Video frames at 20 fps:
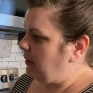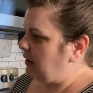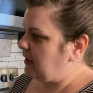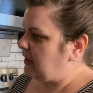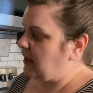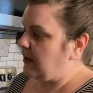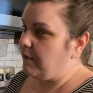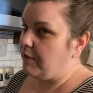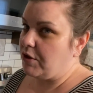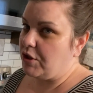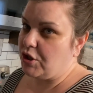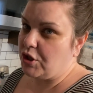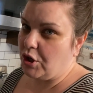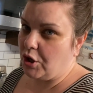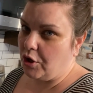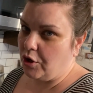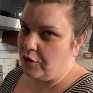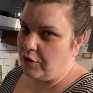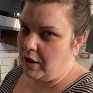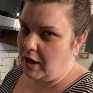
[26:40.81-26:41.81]
instead of the
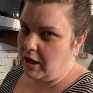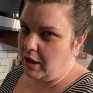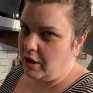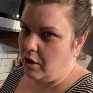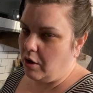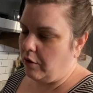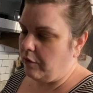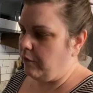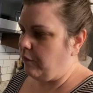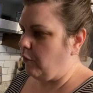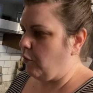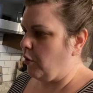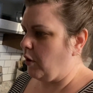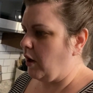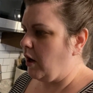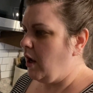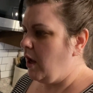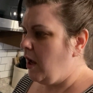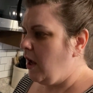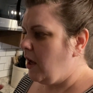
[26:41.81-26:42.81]
sugar that it called for.
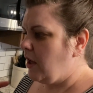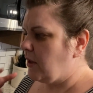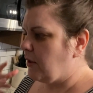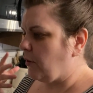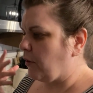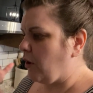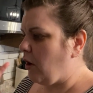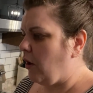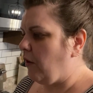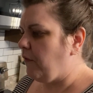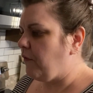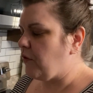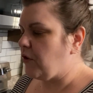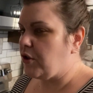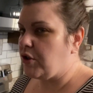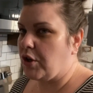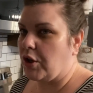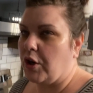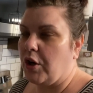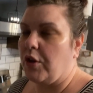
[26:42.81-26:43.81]
So it called for
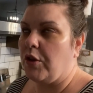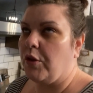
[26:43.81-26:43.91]
sugar,